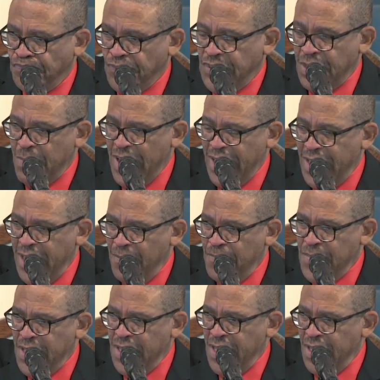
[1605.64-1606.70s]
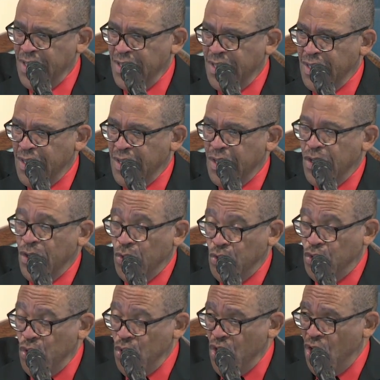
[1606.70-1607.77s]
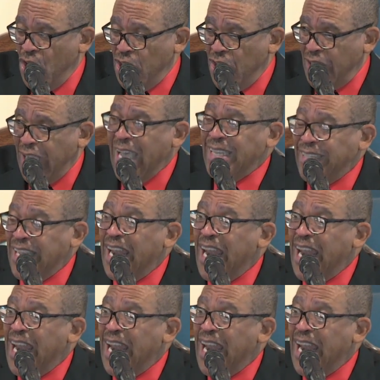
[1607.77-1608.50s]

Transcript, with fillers: Somebody help me here. You gonna look at the